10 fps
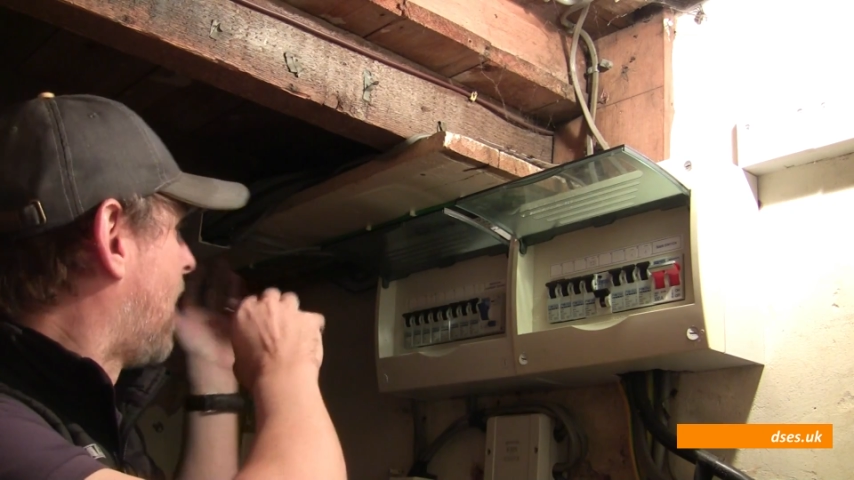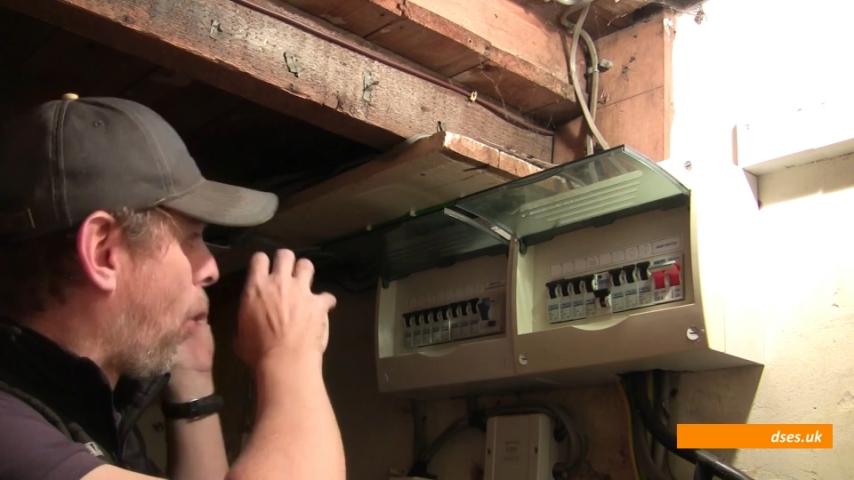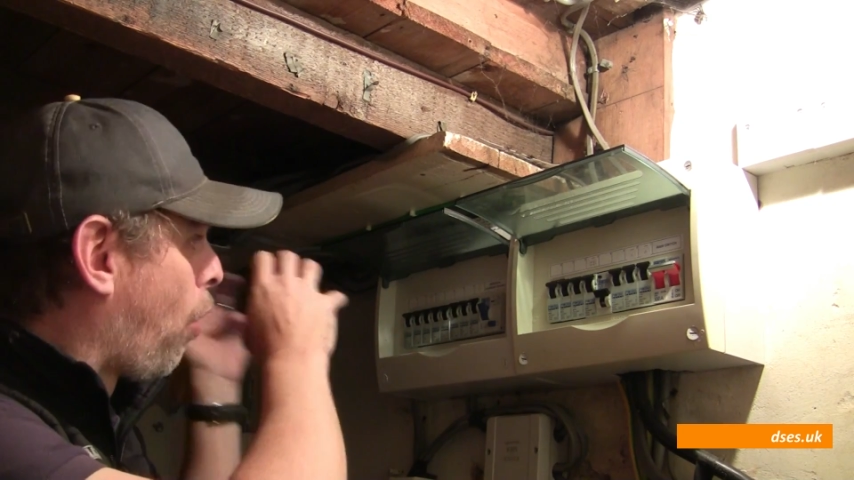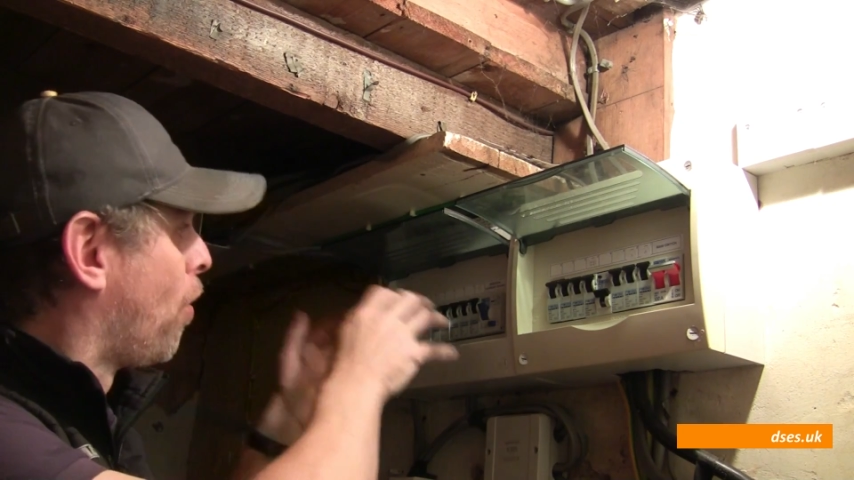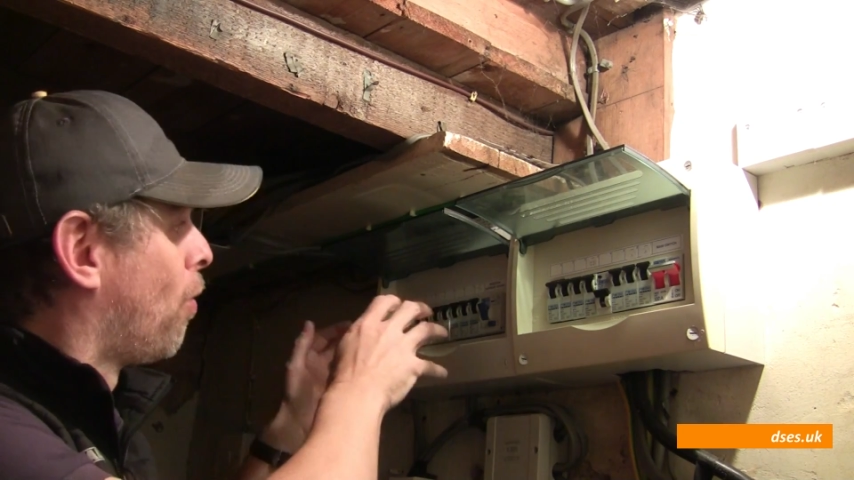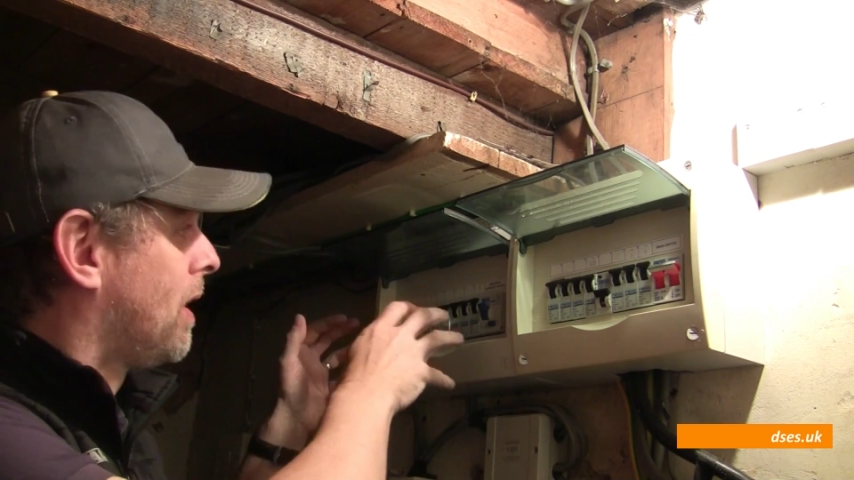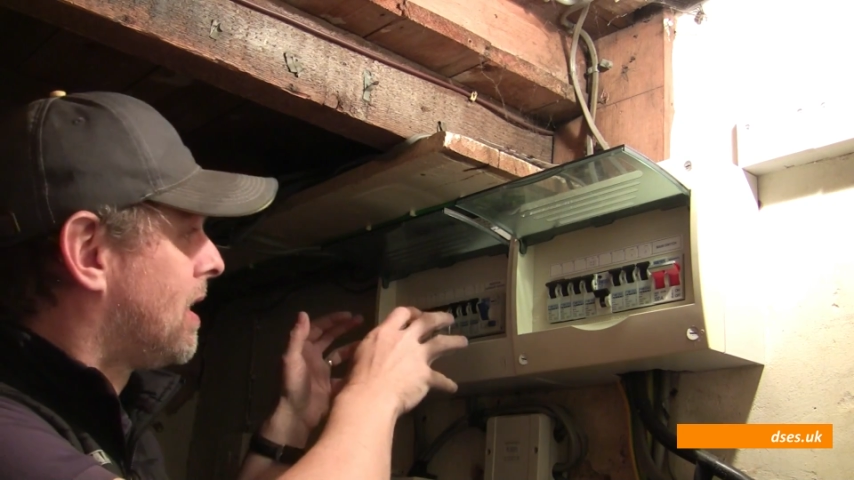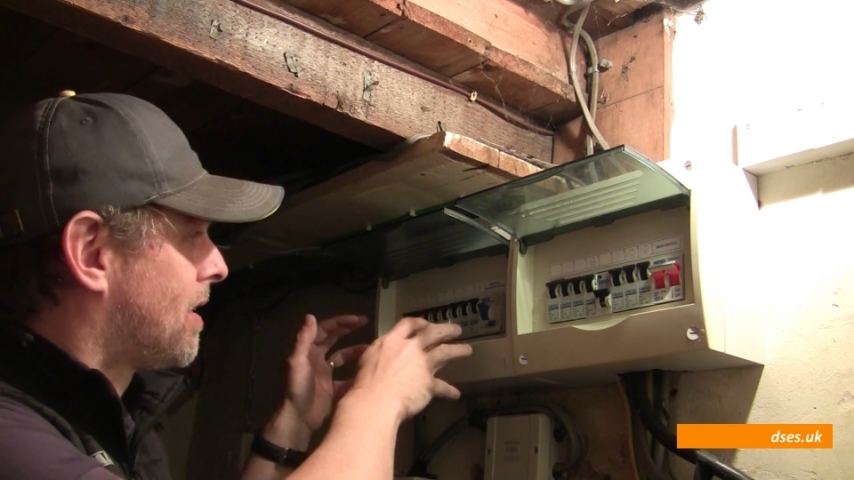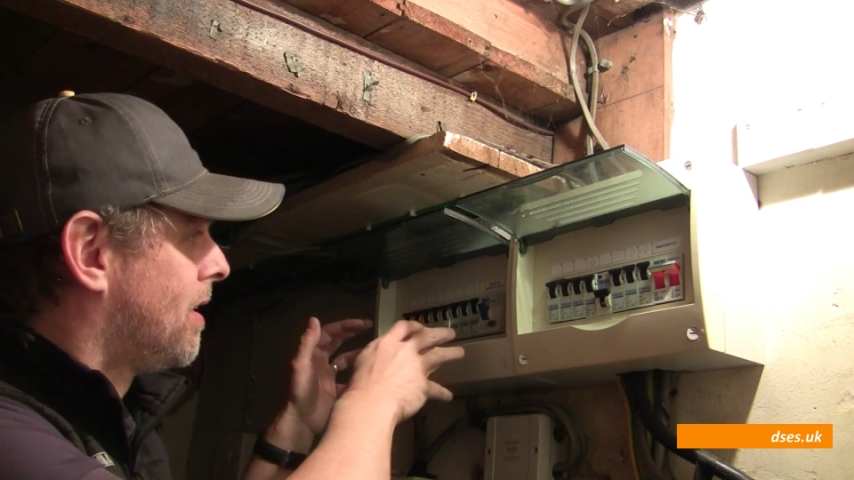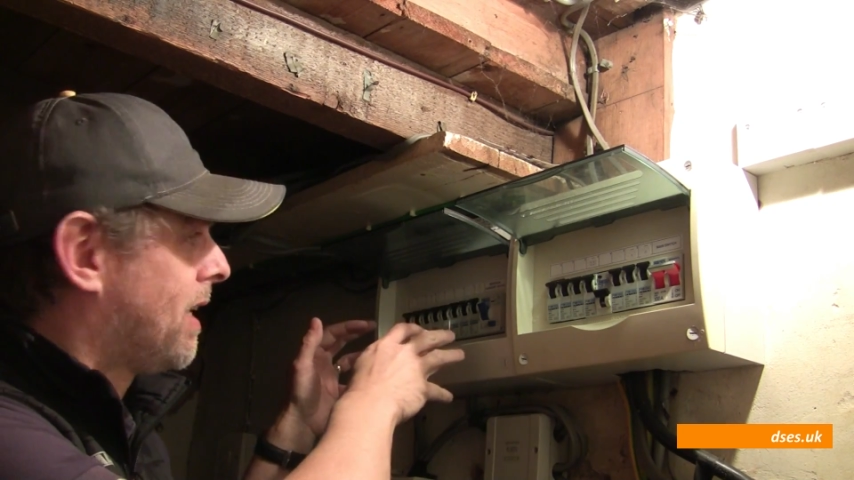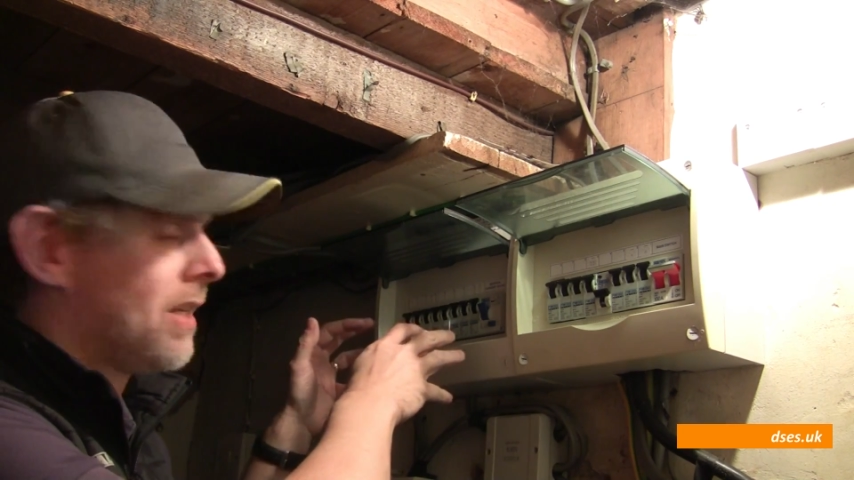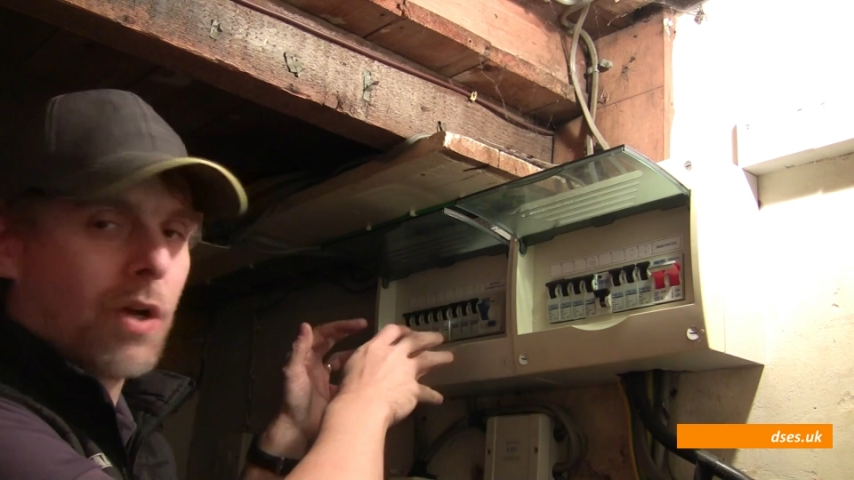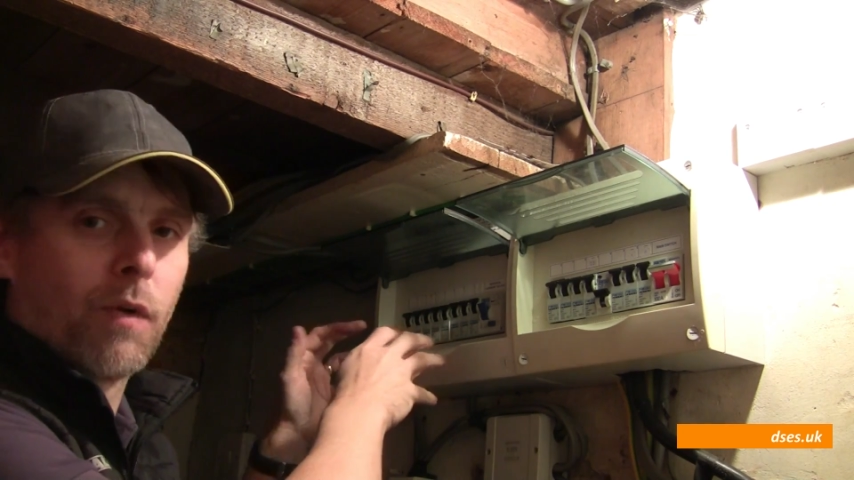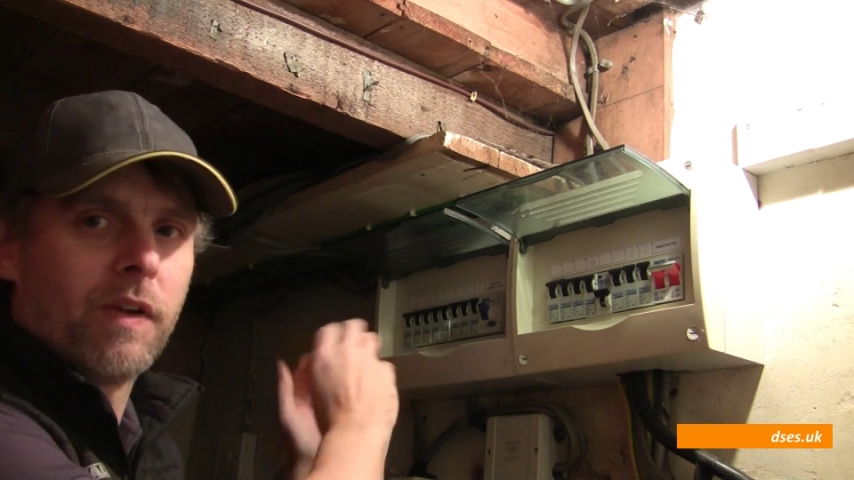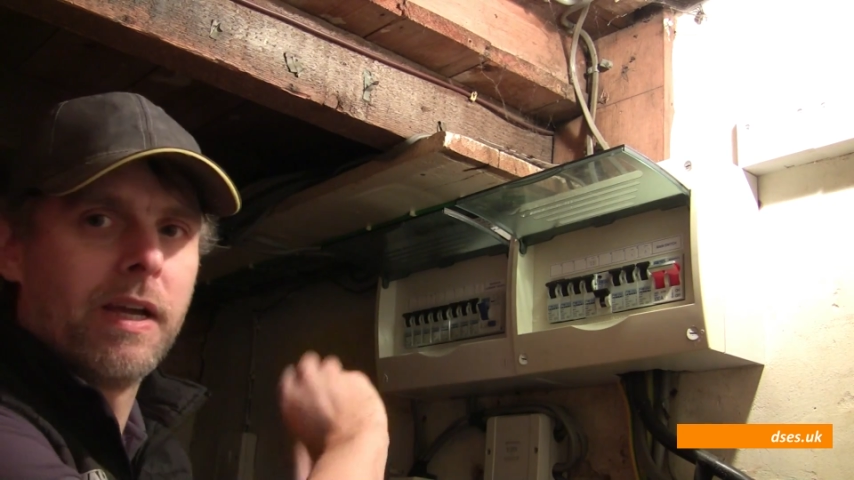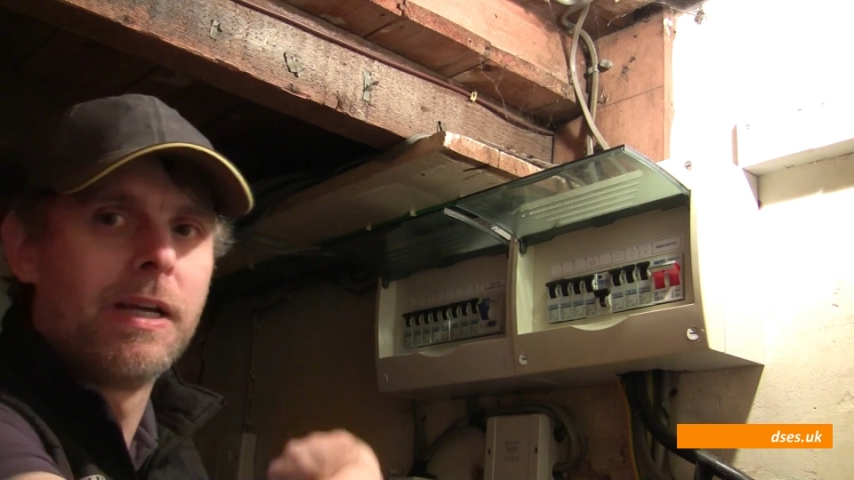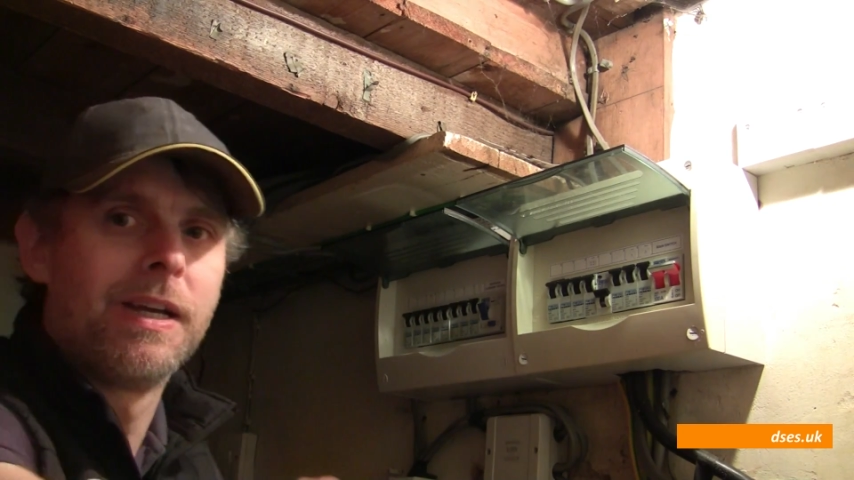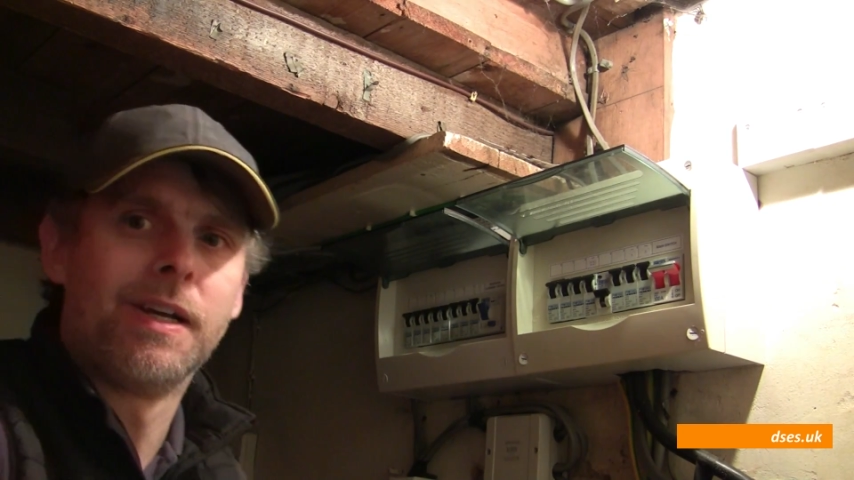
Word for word: hung all these circuits off here